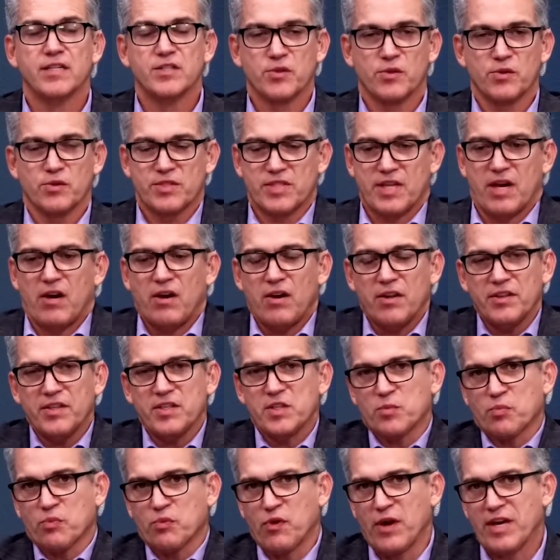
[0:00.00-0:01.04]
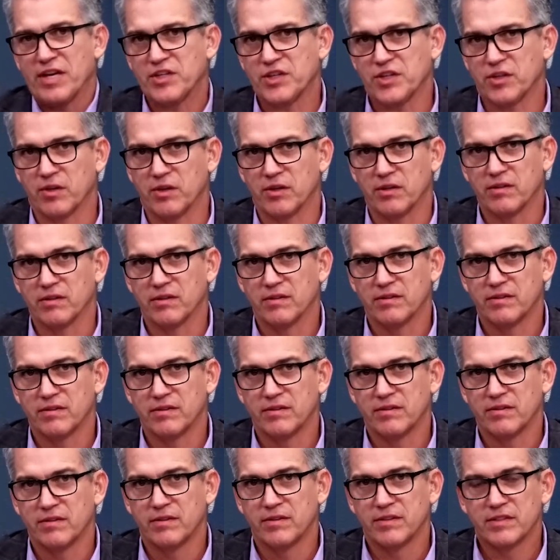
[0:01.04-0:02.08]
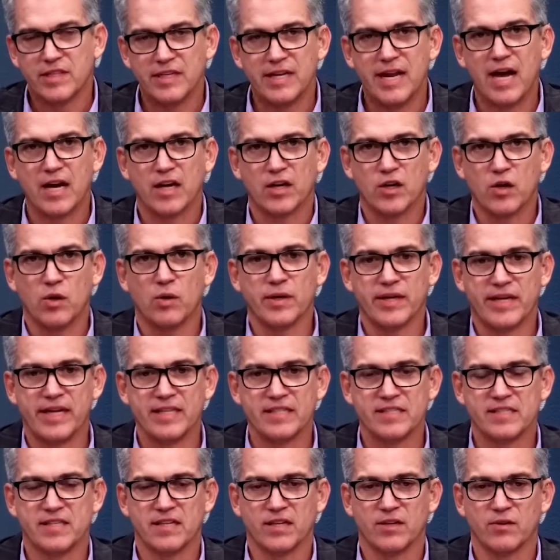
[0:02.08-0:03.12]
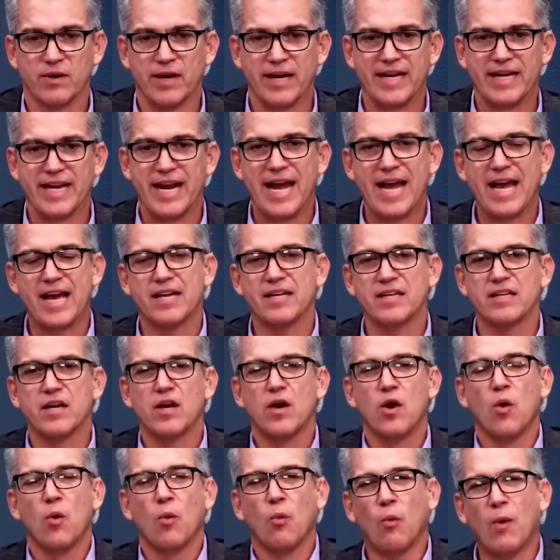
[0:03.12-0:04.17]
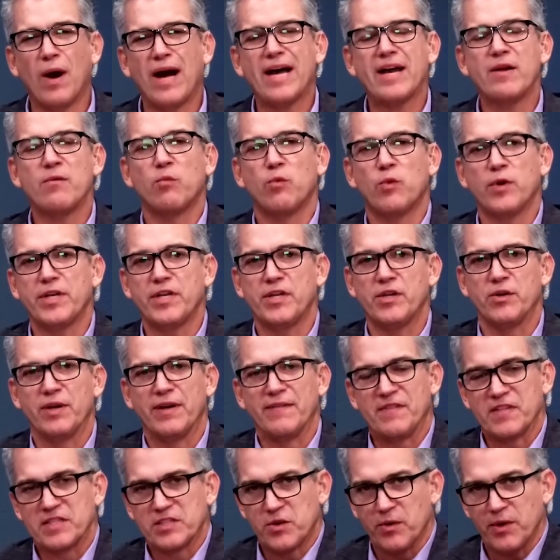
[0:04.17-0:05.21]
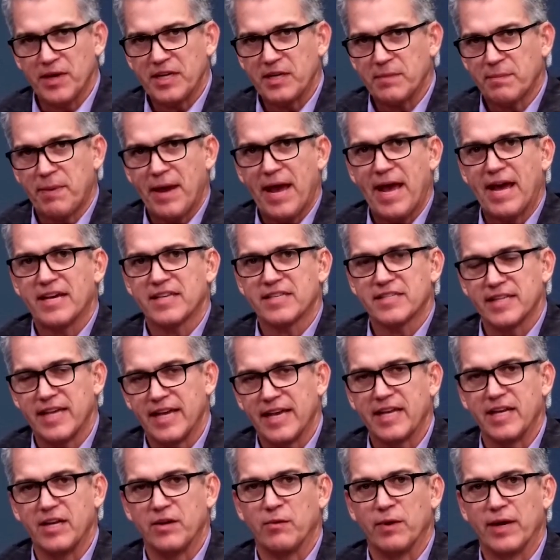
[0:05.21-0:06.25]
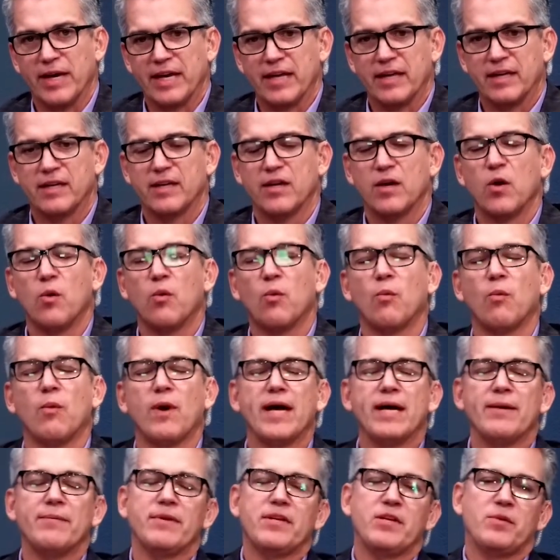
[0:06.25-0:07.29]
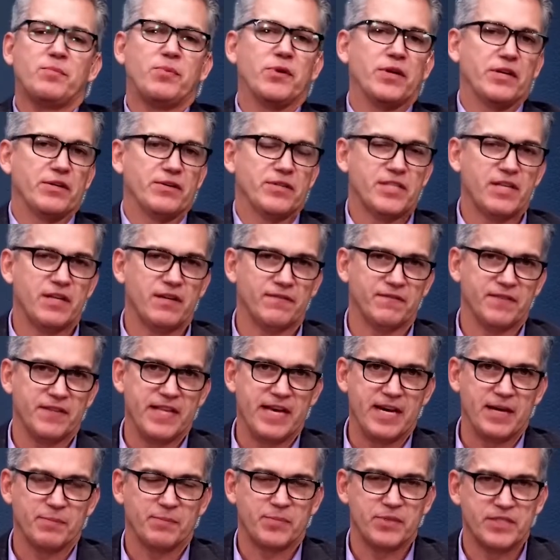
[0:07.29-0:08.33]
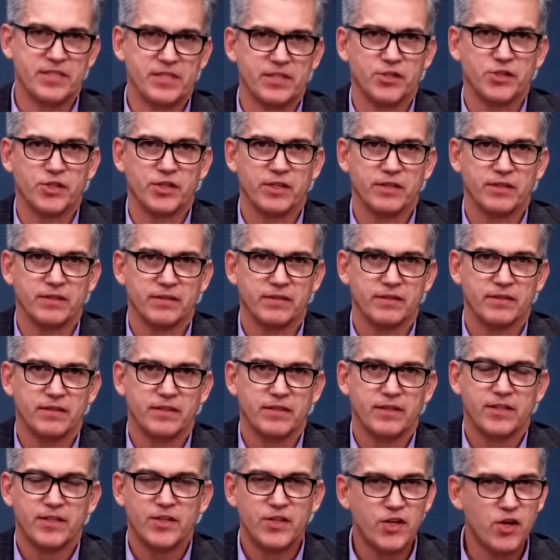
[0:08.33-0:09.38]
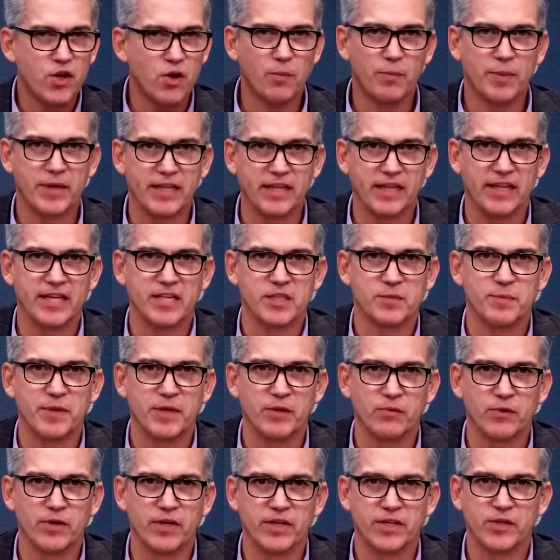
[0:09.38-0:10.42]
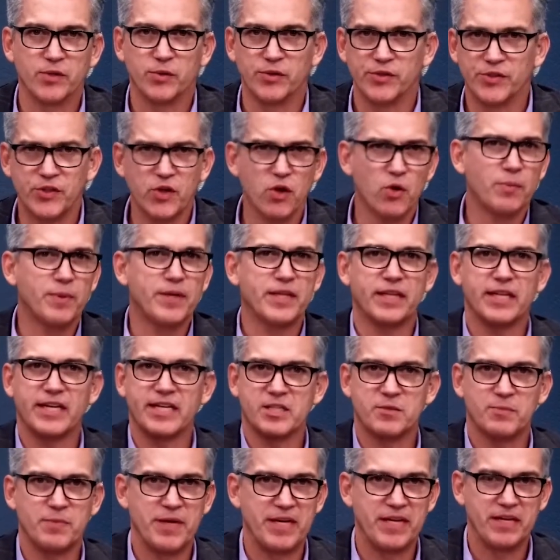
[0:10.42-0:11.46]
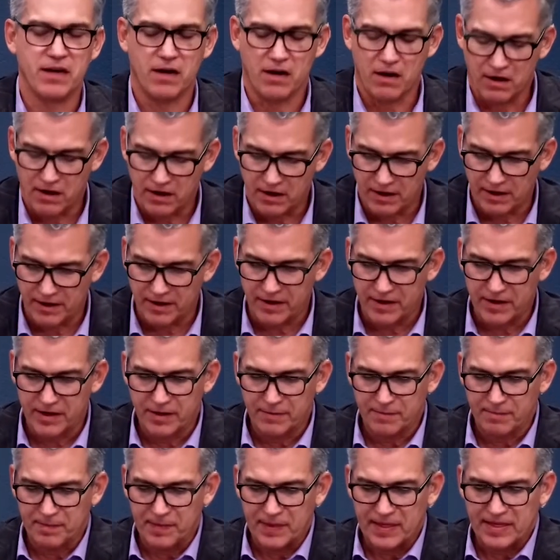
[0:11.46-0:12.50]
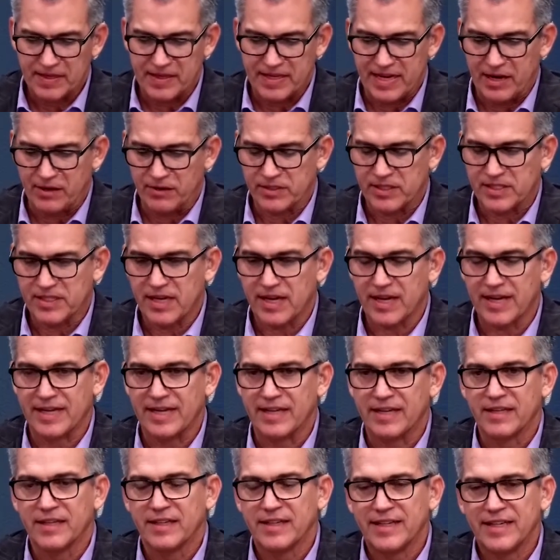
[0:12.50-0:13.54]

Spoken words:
So there's all this pressure to not go against the grain. And why would you, if it's going to pass anyway, why would you put yourself in that position? Nobody likes being ridiculed. Nobody likes being on the outside.